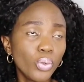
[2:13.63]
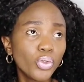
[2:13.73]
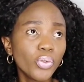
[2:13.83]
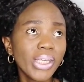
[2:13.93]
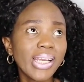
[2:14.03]
So
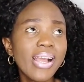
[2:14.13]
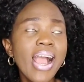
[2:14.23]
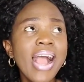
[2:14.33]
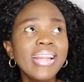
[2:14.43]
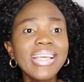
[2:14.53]
yeah,
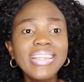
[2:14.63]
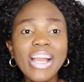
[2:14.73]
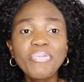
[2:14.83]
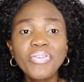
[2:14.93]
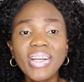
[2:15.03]
lately
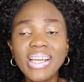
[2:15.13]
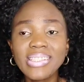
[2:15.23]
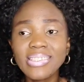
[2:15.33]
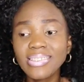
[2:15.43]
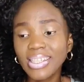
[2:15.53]
I've been
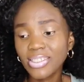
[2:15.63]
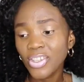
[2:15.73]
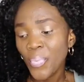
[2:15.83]
realizing that